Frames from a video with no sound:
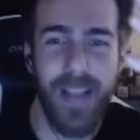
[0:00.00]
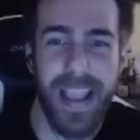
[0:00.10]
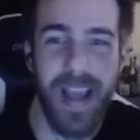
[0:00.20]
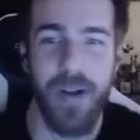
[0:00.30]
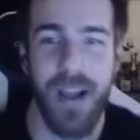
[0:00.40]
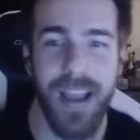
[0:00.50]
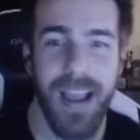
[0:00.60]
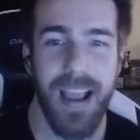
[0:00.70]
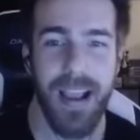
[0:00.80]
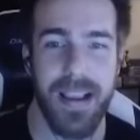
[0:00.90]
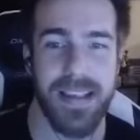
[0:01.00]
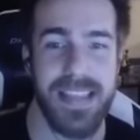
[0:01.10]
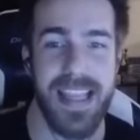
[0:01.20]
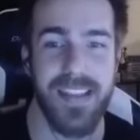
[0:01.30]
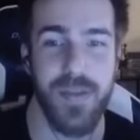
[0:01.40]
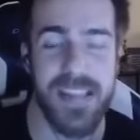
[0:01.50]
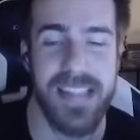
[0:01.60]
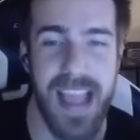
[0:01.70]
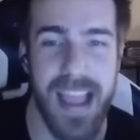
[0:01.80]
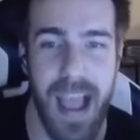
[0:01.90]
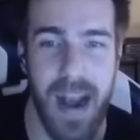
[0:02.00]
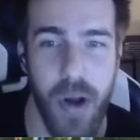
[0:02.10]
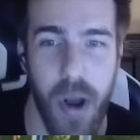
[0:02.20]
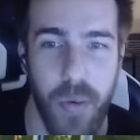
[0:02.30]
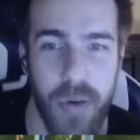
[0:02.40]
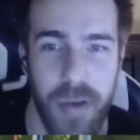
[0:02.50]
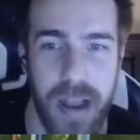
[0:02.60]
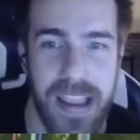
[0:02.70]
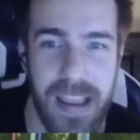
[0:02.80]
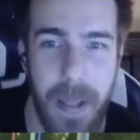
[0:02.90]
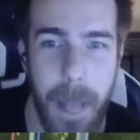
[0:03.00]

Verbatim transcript: Like I don't. All right. Because things reset. I don't know. Ready?